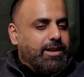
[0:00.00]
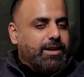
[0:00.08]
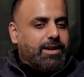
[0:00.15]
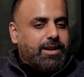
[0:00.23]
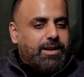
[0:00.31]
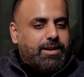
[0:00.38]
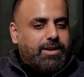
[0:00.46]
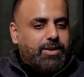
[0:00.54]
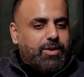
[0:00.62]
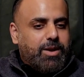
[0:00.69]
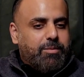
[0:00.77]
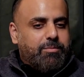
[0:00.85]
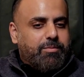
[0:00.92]

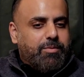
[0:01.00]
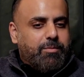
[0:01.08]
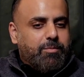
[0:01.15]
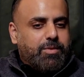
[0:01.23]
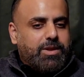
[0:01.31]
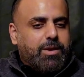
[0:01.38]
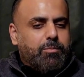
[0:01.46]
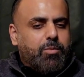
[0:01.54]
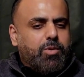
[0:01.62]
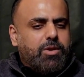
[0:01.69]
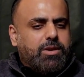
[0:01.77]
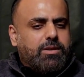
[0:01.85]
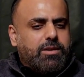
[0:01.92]
there are
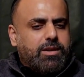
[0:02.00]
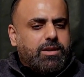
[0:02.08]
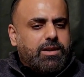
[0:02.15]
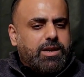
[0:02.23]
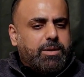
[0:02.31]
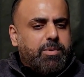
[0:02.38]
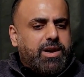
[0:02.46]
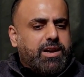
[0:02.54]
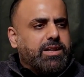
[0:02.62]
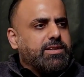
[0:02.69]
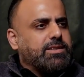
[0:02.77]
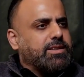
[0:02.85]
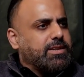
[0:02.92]
more
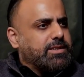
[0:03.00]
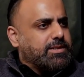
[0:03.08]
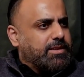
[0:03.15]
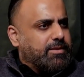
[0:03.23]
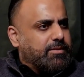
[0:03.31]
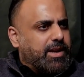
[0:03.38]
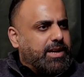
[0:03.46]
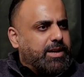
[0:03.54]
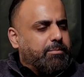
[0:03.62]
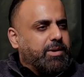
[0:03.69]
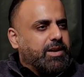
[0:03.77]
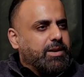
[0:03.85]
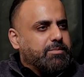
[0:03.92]
dependencies, right?
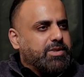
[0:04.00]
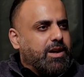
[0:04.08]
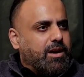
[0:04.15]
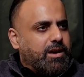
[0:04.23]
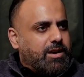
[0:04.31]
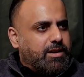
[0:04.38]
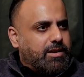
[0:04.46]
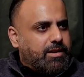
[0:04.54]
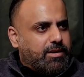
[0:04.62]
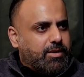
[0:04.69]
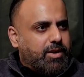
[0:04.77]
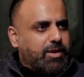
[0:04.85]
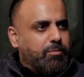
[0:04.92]
It becomes
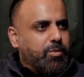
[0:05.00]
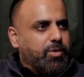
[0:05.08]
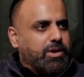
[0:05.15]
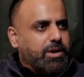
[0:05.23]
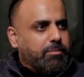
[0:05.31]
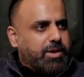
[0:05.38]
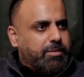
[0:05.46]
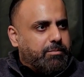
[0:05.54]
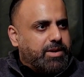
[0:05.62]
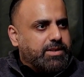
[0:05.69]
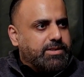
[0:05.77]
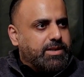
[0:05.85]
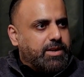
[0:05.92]
harder. You have more
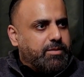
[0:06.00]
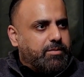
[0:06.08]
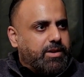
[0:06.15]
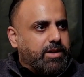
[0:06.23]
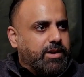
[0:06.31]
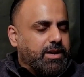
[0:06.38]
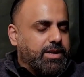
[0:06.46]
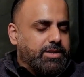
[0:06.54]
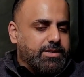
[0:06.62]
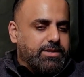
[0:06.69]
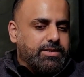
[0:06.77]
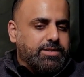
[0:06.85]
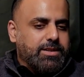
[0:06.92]
commitments in different
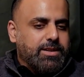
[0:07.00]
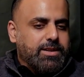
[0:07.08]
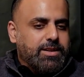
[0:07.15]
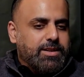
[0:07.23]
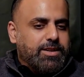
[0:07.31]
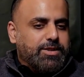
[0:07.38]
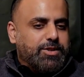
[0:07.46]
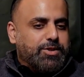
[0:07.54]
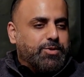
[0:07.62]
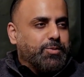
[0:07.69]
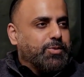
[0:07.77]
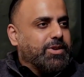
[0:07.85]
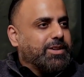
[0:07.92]
directions. So
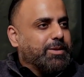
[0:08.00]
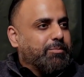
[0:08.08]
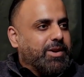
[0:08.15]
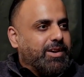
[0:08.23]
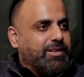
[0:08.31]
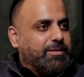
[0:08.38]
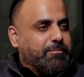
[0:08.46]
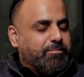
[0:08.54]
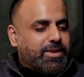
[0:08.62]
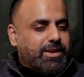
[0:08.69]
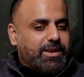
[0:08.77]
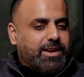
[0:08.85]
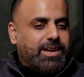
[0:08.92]
sooner the better.
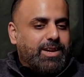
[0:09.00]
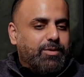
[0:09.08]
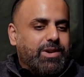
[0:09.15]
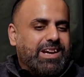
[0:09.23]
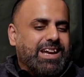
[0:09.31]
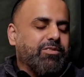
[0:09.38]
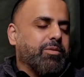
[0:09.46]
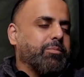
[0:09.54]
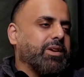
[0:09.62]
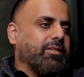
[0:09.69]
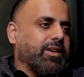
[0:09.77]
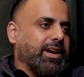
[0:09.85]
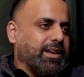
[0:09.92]
And you will never
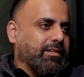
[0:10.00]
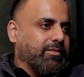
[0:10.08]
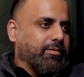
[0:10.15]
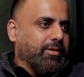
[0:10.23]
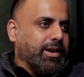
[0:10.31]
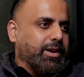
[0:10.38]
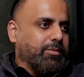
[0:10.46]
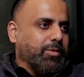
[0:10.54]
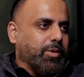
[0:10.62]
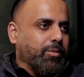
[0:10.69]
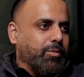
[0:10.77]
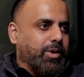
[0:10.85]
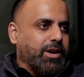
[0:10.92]
be ready, right? If
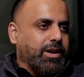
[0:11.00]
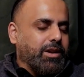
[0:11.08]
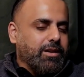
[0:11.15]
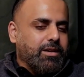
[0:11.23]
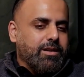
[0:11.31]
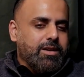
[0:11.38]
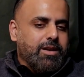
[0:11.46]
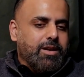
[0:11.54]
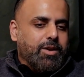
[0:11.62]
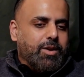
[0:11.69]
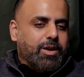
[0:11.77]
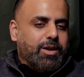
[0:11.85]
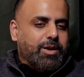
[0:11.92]
you're waiting
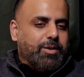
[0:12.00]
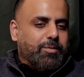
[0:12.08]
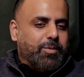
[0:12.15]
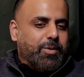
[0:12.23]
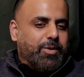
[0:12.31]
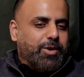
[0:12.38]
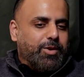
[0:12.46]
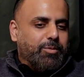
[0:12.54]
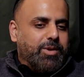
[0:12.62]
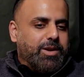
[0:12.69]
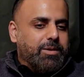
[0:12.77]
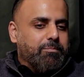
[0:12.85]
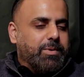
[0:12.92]
to
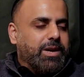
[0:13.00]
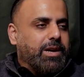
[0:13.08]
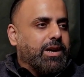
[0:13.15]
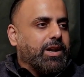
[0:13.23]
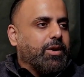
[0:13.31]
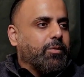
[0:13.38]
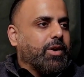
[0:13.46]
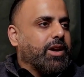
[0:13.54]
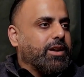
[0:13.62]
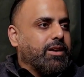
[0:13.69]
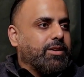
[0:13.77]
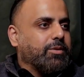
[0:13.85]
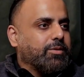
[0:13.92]
be completely
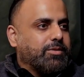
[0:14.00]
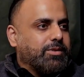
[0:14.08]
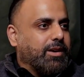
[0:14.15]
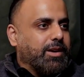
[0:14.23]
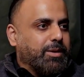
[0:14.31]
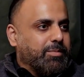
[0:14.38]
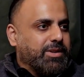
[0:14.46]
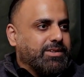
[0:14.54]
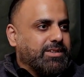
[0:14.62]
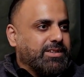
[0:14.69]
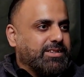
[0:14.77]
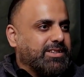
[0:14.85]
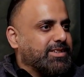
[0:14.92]
ready to start a
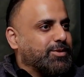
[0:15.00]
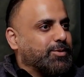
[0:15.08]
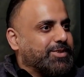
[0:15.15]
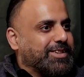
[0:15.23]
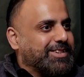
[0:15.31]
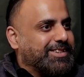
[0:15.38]
business, there's no